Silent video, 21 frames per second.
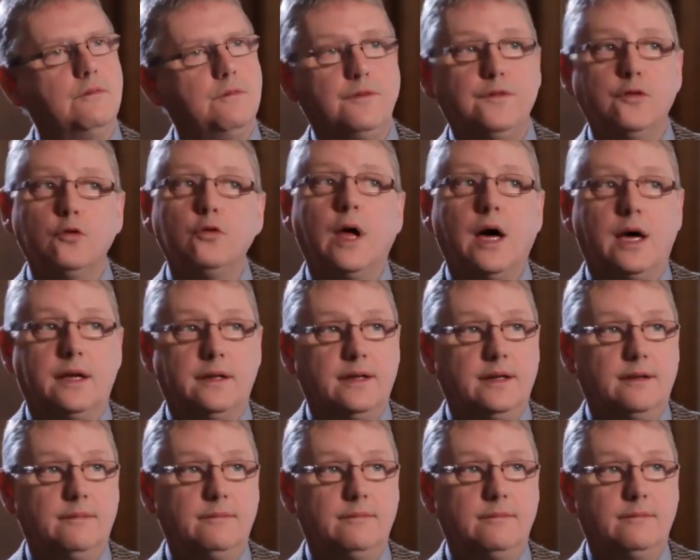
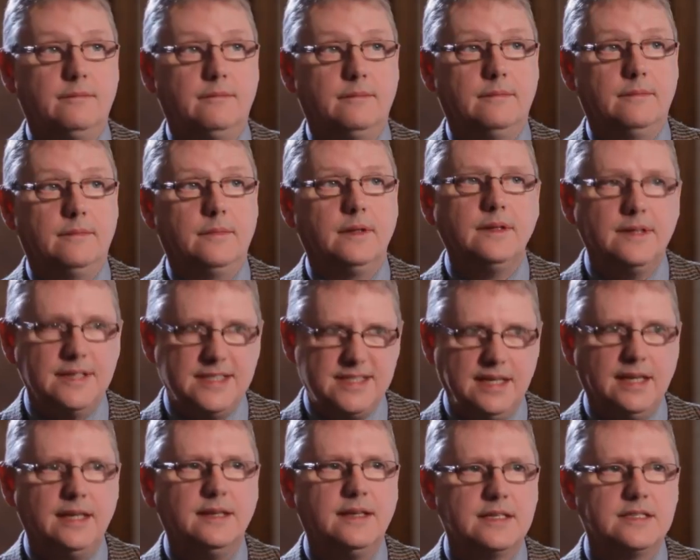foolhardy to
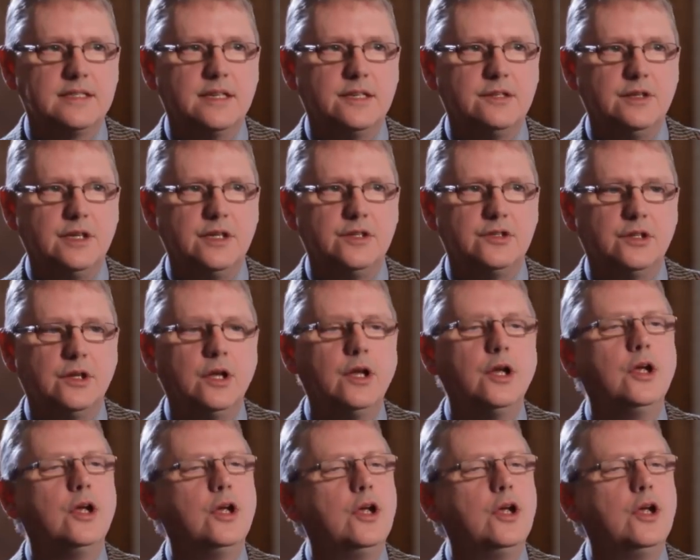stay in this situation.